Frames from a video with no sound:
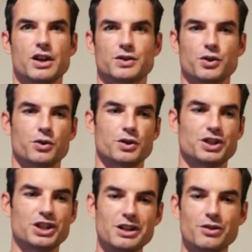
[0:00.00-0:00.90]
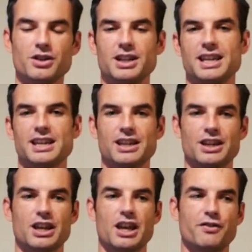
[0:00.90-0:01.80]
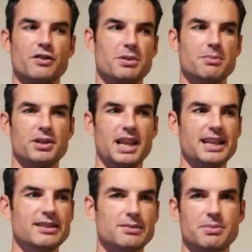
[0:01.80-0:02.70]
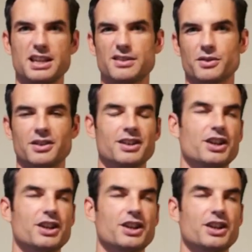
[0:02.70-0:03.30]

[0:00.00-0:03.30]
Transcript: So generally, if you've been playing this piece for,